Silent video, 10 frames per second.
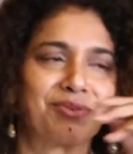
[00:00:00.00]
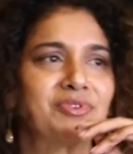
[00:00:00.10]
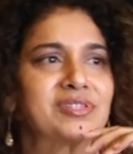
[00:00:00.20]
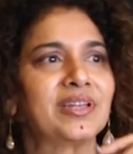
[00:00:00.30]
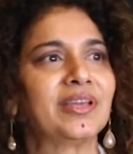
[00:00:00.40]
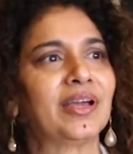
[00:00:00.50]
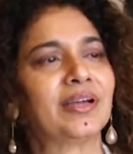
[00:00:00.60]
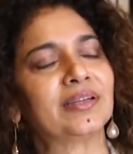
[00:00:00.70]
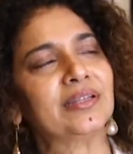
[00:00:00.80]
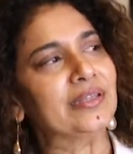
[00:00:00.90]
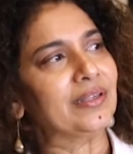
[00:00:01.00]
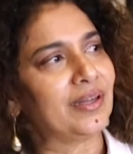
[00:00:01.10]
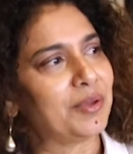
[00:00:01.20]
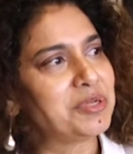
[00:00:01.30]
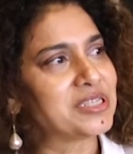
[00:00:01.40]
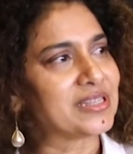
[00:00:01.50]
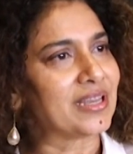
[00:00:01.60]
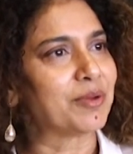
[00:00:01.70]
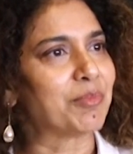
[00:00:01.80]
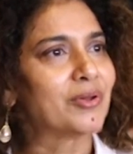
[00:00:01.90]
obviously, yeah. Let me just
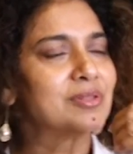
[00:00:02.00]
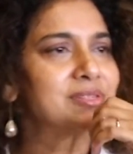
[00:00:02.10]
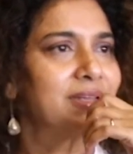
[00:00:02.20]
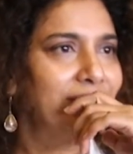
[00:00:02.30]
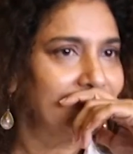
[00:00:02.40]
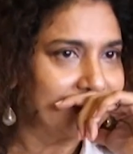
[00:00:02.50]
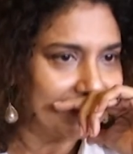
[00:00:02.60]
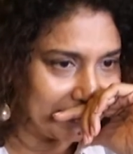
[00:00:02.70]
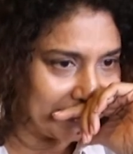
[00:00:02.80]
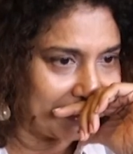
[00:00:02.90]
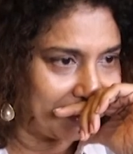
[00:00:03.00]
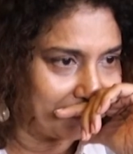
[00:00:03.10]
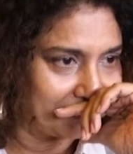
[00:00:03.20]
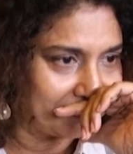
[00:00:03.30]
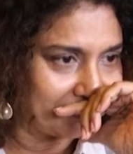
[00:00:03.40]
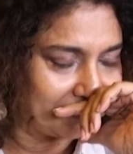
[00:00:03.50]
think about this, Naim.